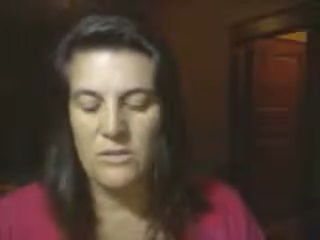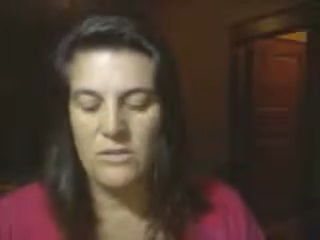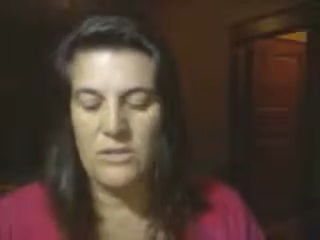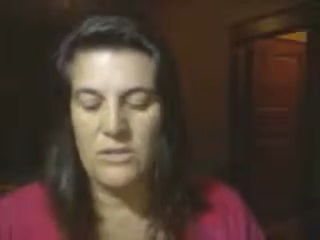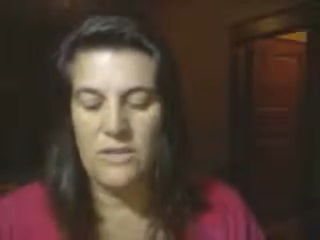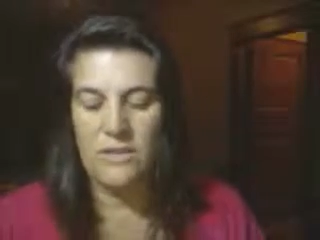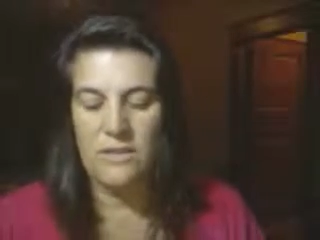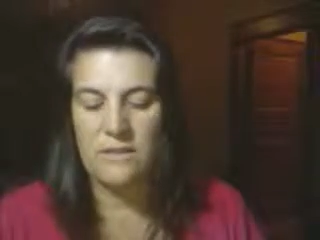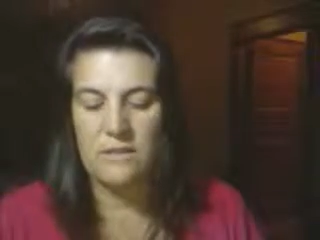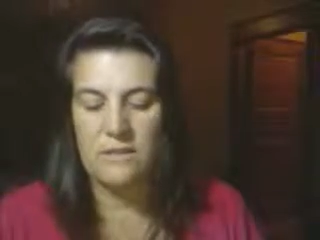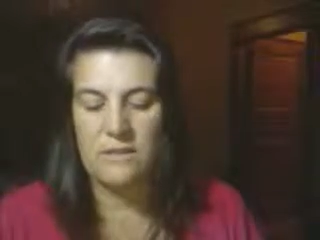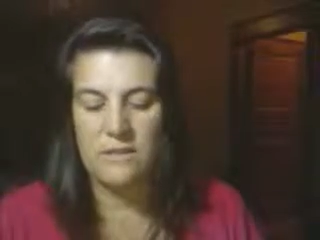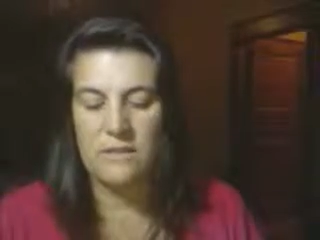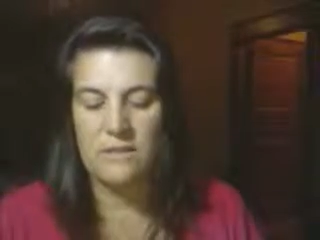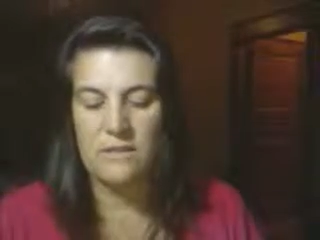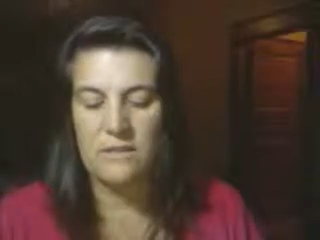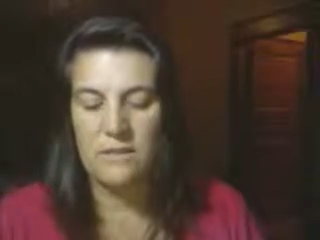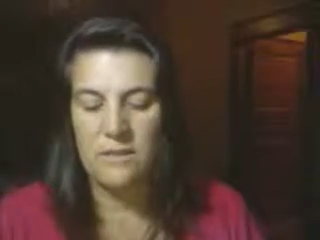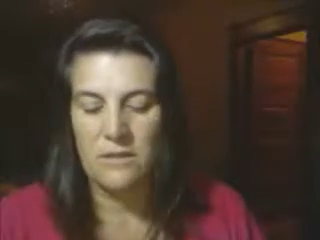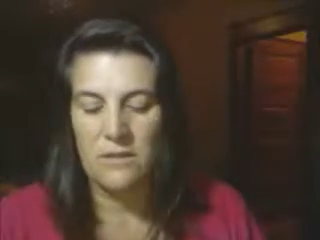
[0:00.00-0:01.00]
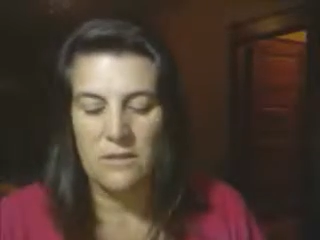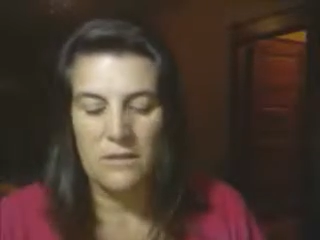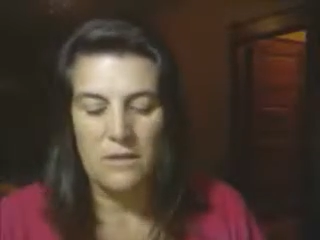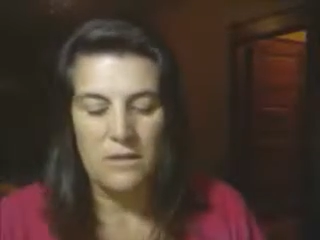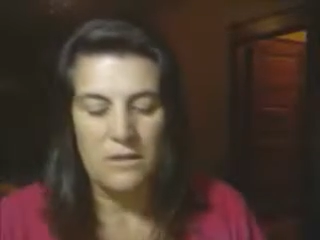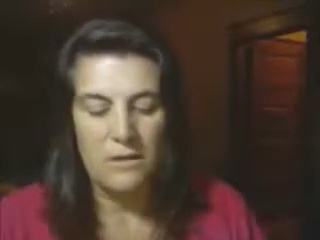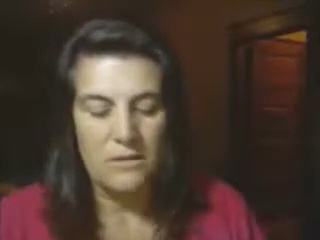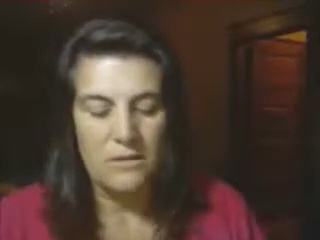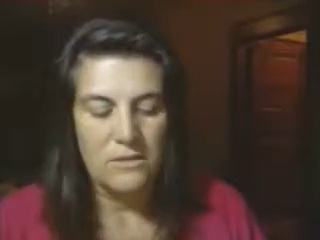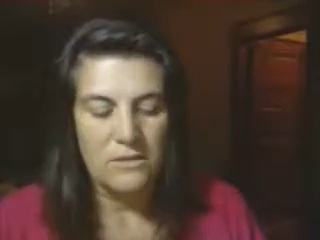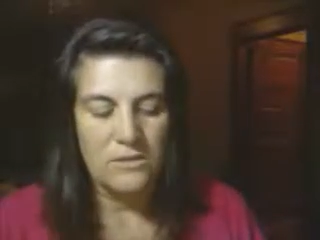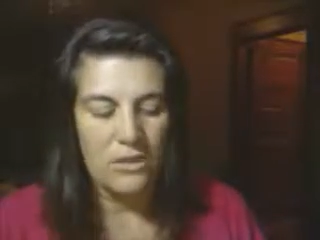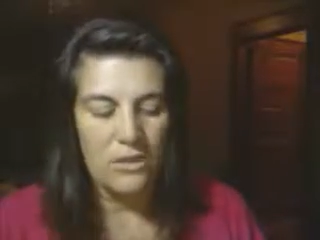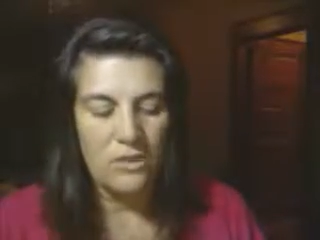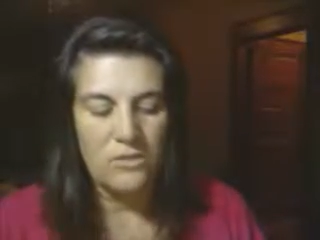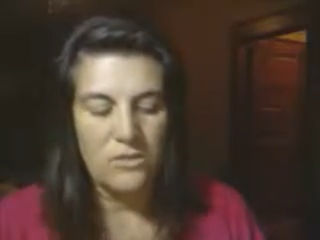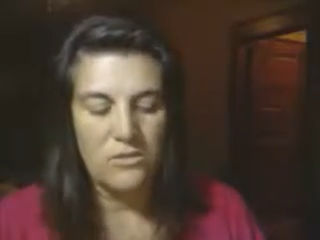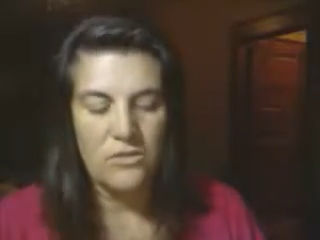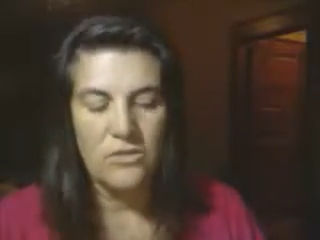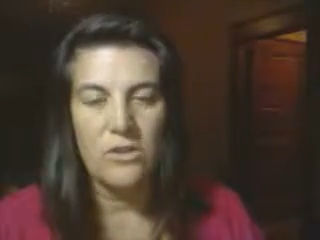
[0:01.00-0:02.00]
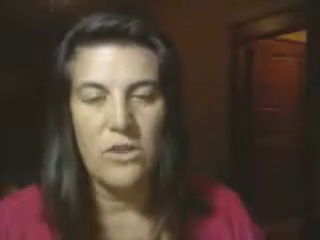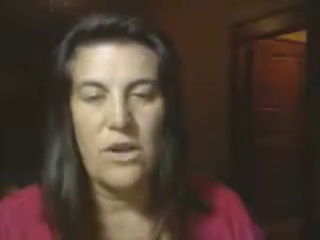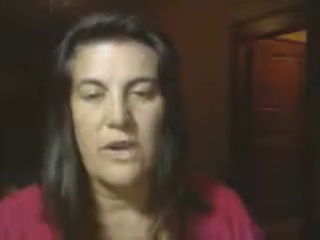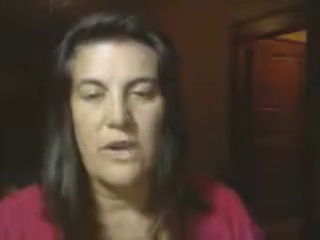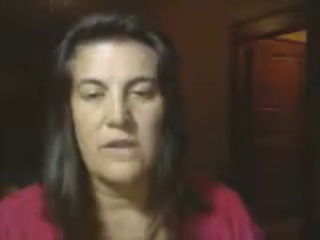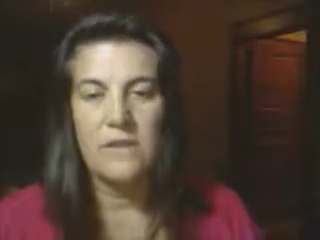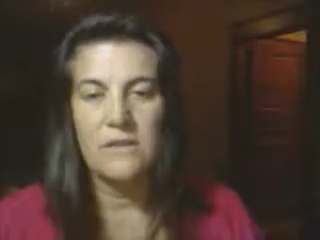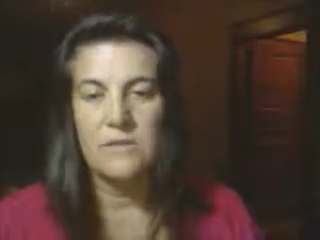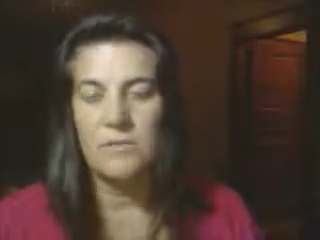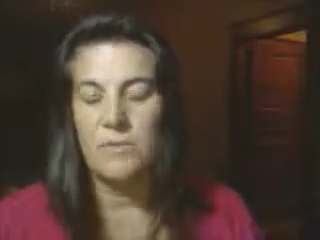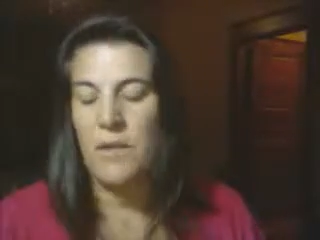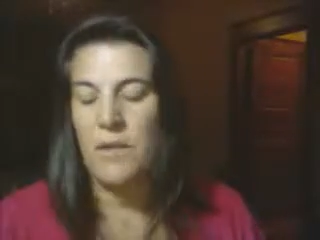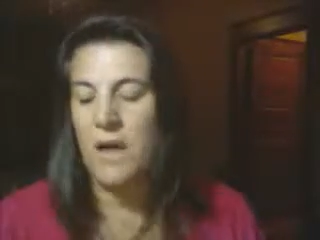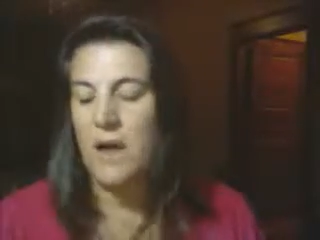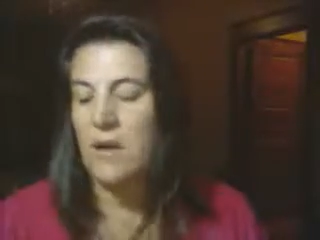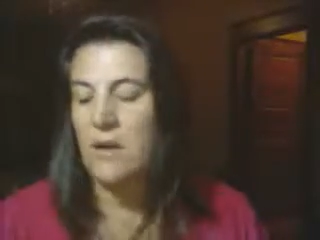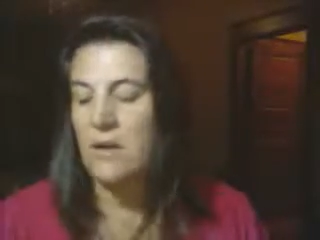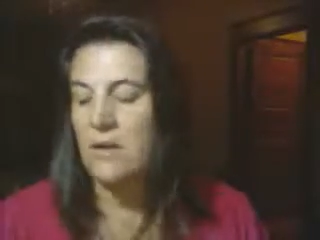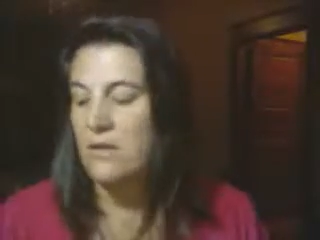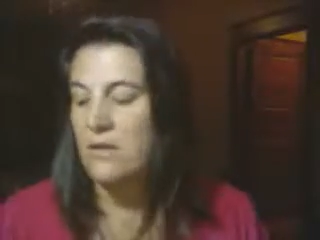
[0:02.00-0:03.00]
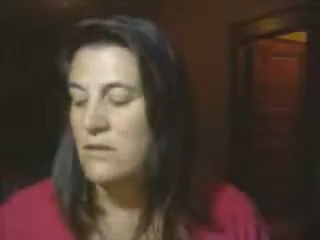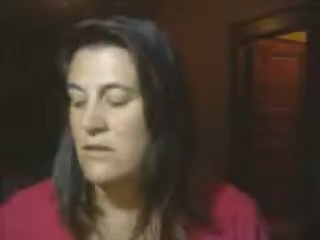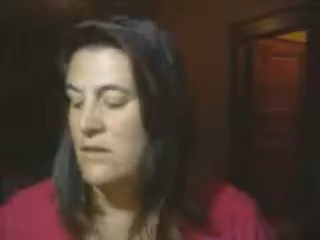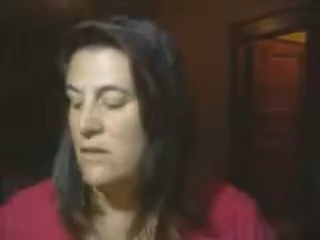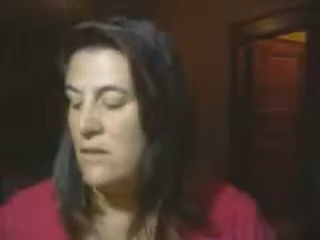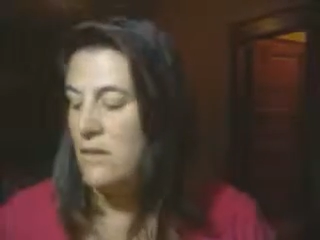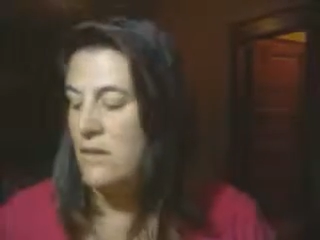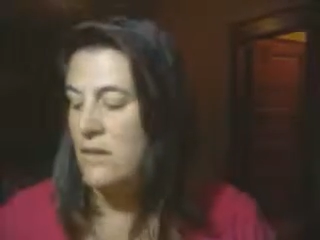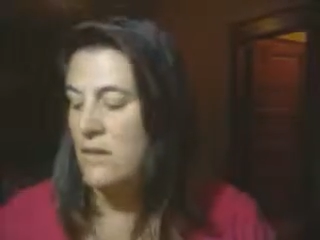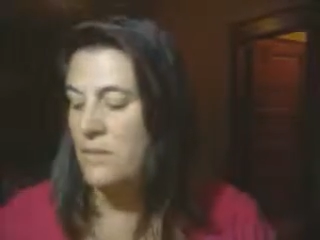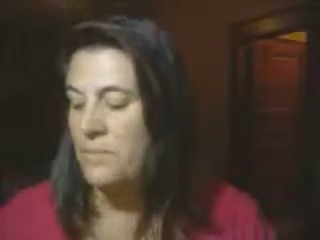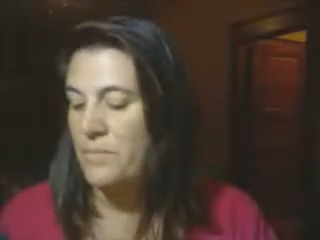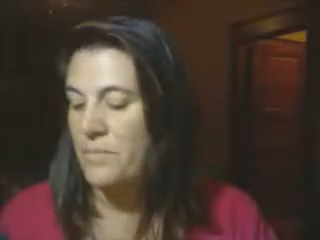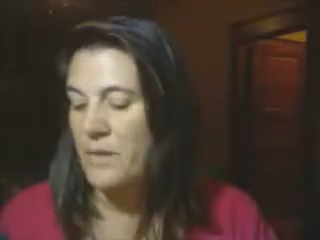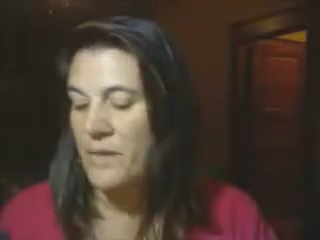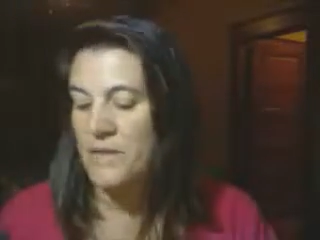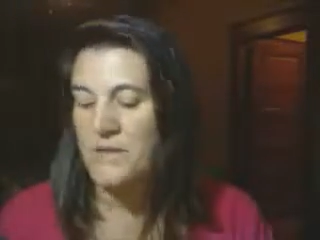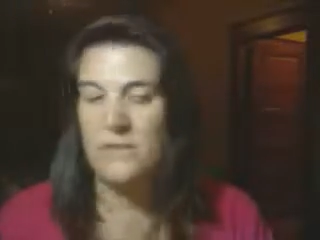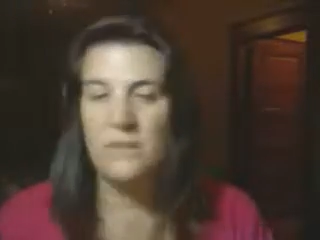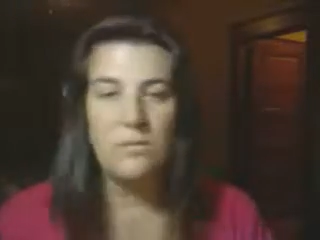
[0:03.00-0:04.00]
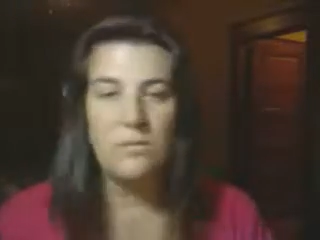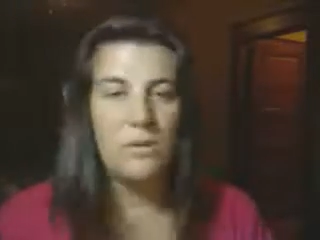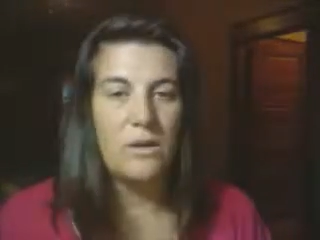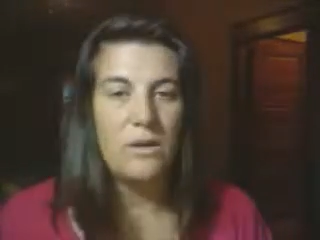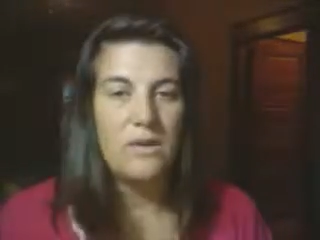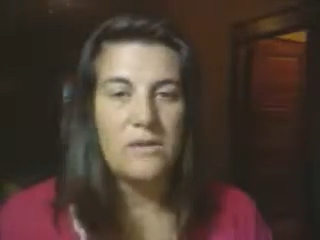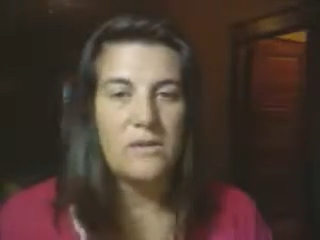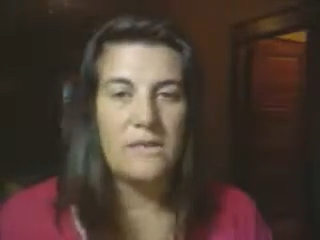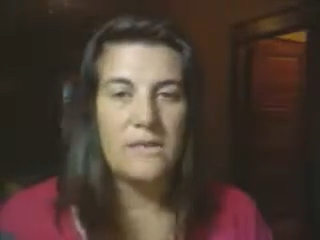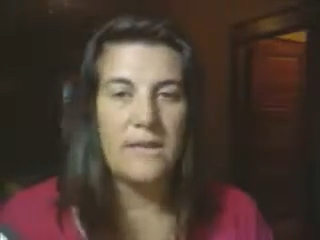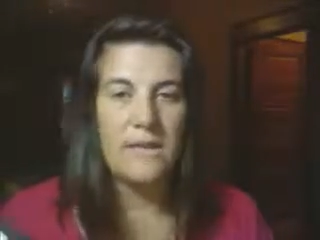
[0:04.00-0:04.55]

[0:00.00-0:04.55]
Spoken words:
Jen's Stars for Linus block. I did one, sent